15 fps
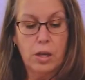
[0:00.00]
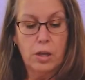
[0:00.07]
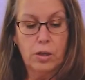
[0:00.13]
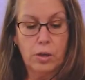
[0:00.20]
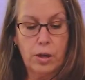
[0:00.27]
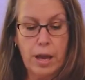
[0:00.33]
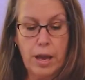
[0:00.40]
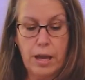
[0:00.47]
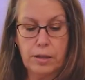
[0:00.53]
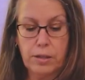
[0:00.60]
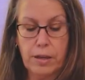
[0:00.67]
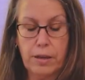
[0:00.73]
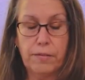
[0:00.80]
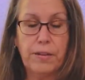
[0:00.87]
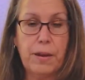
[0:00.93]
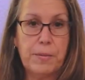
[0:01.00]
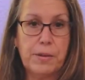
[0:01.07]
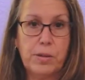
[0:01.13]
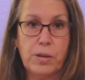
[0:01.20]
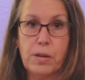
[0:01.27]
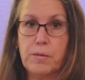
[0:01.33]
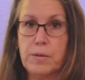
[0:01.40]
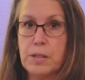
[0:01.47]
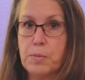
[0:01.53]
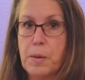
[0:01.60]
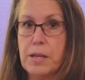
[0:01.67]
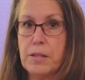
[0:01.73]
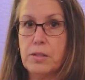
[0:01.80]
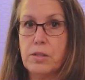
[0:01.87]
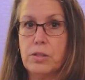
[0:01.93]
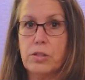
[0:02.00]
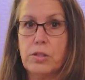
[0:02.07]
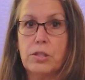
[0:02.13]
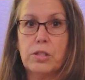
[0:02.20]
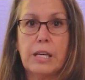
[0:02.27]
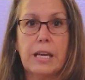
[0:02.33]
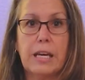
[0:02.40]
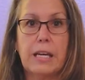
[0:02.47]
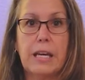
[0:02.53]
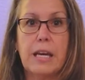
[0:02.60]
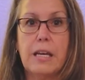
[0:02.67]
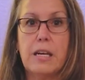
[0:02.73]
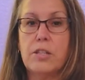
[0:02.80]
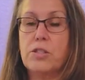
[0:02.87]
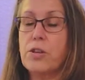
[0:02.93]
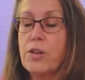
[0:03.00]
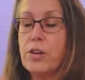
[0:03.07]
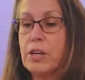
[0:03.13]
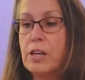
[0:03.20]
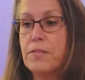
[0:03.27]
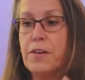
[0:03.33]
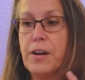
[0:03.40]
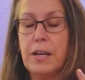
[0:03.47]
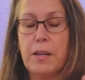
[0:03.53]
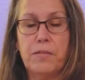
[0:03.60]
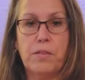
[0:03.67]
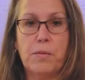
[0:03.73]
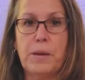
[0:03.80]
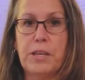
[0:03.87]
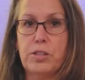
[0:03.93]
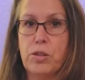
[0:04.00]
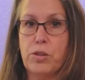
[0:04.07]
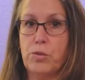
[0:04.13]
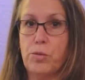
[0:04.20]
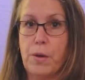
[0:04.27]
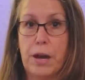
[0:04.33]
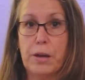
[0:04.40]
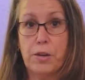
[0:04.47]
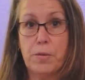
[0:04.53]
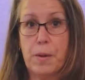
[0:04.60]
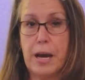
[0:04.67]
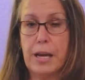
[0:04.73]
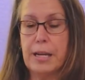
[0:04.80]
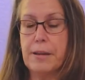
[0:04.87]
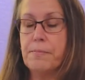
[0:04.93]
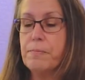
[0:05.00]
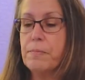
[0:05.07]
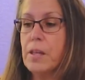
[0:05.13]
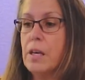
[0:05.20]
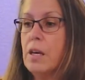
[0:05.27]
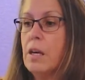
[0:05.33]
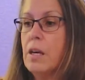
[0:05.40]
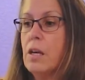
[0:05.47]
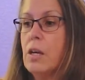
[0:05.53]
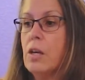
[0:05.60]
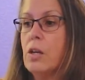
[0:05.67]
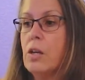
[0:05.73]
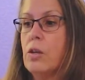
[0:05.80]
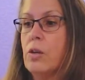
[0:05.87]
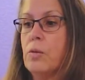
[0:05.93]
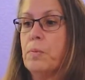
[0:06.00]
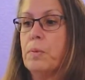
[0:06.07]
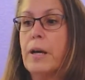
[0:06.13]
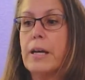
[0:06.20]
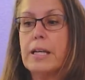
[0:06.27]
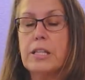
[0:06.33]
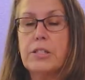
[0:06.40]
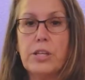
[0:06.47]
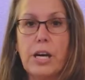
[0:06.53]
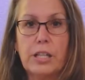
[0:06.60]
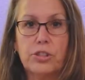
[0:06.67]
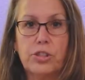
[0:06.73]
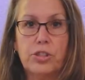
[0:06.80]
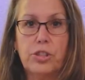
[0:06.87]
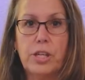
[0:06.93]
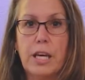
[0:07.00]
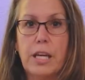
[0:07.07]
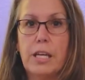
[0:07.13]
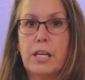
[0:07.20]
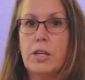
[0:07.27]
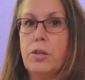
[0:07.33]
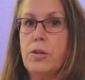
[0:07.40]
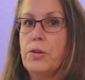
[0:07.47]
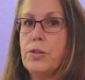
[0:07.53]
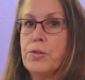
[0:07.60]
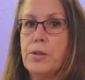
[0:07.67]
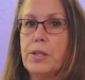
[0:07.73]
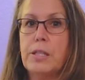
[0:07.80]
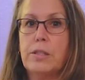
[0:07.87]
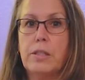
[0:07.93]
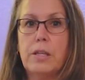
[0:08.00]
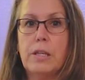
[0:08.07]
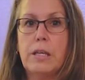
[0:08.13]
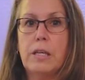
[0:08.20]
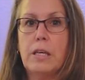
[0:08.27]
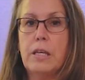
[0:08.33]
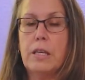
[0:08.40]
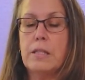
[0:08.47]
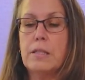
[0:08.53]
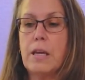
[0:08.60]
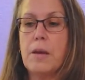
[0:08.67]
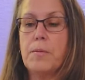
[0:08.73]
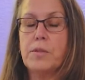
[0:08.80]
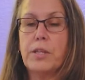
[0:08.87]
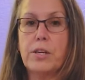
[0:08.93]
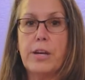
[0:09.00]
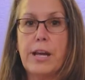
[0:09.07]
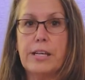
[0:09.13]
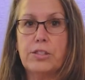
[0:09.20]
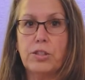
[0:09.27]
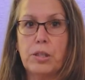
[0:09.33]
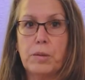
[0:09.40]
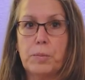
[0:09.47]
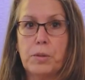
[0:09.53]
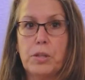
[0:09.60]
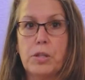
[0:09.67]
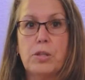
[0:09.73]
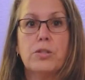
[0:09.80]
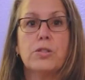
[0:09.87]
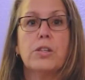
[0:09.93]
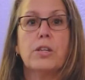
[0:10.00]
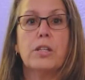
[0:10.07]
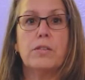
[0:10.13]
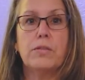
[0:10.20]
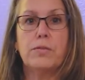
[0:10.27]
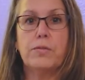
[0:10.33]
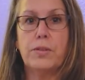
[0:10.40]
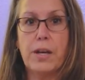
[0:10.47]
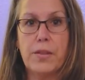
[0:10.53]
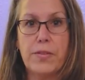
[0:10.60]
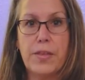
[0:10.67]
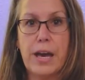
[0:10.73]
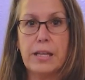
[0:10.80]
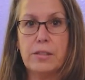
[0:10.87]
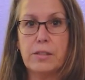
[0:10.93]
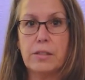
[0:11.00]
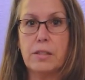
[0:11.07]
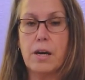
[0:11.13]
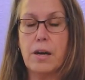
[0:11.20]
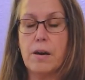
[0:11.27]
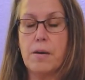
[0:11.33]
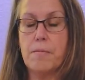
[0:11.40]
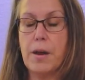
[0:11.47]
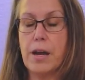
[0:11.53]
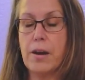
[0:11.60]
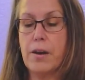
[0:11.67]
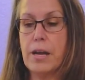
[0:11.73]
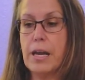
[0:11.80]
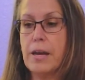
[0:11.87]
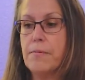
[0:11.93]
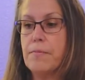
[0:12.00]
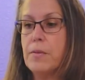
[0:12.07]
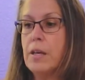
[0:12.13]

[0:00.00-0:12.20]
Your anti-inflammatory responses kick in, and so they're going to find inflammation throughout your body. Your blood gets oxygenated. Nutrients and enzymes that are naturally produced are going to flood that area.